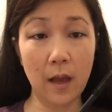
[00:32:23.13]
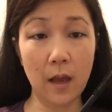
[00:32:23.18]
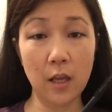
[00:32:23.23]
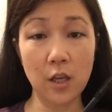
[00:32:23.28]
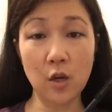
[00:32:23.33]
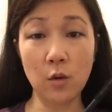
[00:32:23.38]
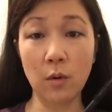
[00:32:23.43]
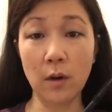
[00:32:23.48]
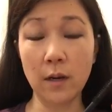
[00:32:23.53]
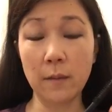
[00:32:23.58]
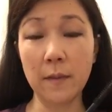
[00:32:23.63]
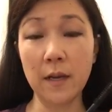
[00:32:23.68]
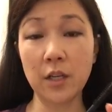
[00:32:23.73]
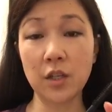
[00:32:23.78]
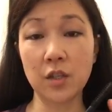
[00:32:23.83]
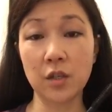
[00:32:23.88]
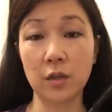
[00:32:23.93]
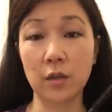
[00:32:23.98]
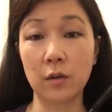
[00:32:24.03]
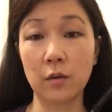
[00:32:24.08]
and you want to make
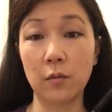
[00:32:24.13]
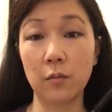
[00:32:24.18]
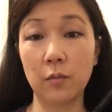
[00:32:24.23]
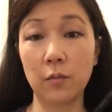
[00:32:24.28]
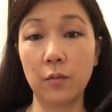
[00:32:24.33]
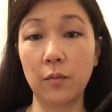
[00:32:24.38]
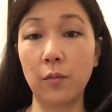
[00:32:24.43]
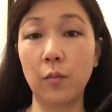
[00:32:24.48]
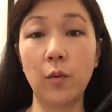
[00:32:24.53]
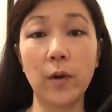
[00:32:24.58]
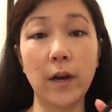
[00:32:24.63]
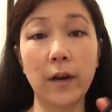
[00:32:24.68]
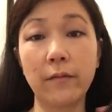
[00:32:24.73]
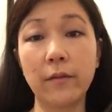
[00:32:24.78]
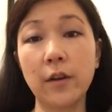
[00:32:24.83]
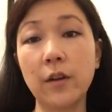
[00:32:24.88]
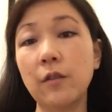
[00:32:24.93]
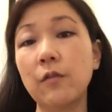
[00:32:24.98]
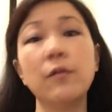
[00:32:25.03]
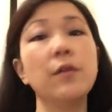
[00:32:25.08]
sure
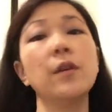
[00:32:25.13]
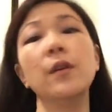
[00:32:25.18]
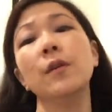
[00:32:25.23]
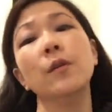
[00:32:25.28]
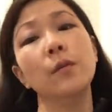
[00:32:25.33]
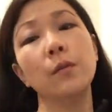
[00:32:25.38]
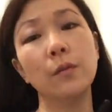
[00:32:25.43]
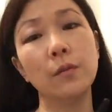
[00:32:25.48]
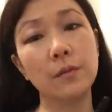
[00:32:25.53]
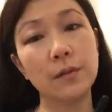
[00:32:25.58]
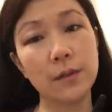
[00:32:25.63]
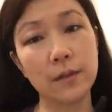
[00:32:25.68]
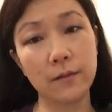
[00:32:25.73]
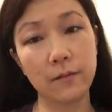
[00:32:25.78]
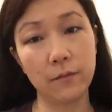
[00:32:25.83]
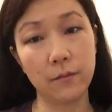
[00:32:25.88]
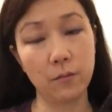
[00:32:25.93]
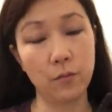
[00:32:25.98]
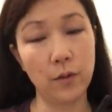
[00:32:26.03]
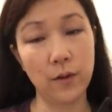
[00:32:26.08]
whatever you use
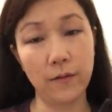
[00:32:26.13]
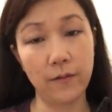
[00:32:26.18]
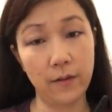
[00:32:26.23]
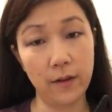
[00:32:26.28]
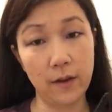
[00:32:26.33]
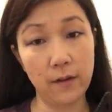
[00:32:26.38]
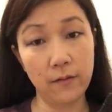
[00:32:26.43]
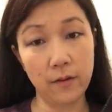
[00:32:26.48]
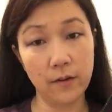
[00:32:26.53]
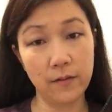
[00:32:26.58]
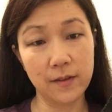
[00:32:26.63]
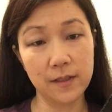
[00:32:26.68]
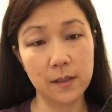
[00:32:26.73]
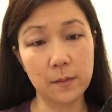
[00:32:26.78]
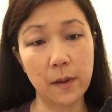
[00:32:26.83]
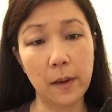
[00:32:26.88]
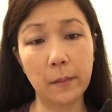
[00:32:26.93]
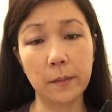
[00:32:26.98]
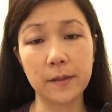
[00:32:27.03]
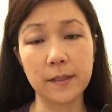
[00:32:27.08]
if even if it's
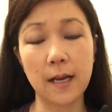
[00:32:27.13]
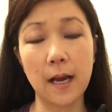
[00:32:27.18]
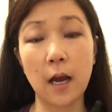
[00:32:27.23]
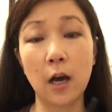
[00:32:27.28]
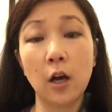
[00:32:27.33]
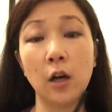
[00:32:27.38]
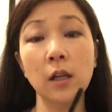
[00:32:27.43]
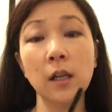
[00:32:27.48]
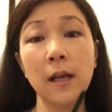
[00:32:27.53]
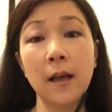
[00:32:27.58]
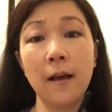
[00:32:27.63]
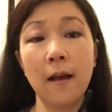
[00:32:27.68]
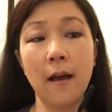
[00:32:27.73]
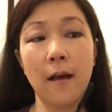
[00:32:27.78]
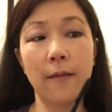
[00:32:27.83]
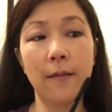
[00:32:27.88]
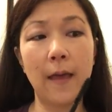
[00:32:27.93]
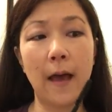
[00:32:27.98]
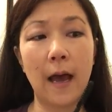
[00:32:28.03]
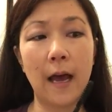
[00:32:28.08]
a paper towel
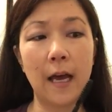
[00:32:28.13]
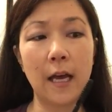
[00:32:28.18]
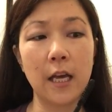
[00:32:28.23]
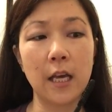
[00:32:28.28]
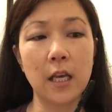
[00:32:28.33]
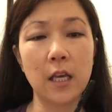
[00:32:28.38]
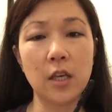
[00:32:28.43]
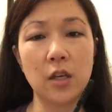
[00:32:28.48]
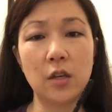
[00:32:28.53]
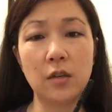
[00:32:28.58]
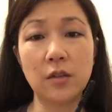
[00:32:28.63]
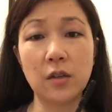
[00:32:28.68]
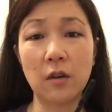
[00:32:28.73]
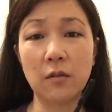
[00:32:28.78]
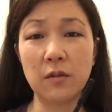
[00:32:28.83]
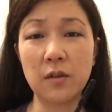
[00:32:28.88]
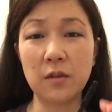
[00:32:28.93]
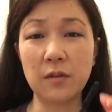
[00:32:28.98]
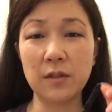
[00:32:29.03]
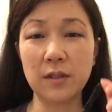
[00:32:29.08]
that you
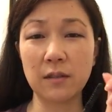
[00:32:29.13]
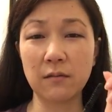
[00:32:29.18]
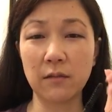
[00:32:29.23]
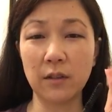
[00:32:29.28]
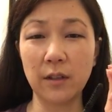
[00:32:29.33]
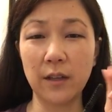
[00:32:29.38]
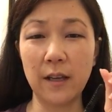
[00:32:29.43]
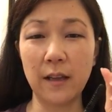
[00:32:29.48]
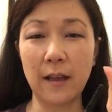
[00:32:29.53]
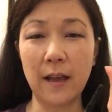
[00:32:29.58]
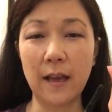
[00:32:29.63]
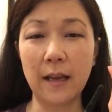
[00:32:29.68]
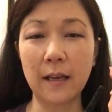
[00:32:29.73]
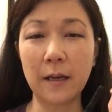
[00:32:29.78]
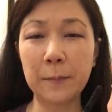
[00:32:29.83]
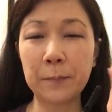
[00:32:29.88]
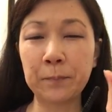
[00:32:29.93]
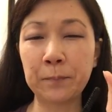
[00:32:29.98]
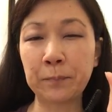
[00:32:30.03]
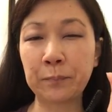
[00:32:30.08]
don't use the really like